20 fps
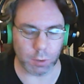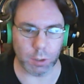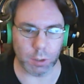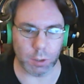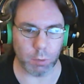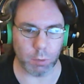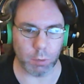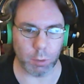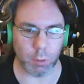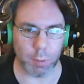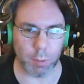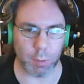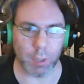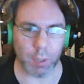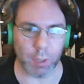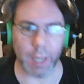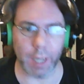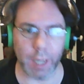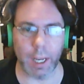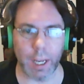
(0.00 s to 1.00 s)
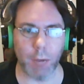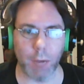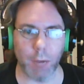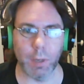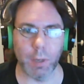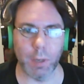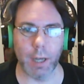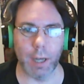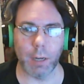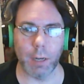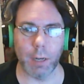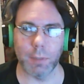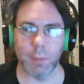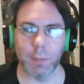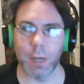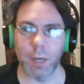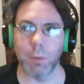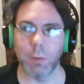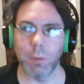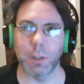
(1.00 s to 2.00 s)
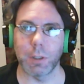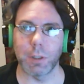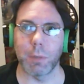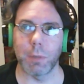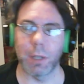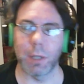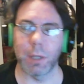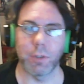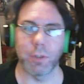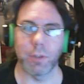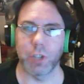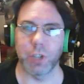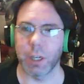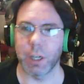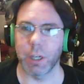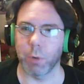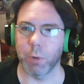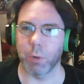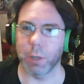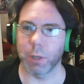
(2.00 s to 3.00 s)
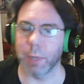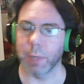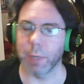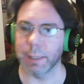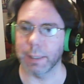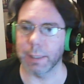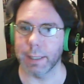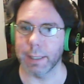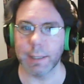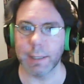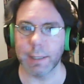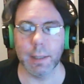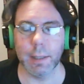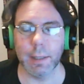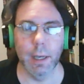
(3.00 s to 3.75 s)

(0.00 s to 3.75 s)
So we'll be playing that when that comes out, which I believe is January 26th.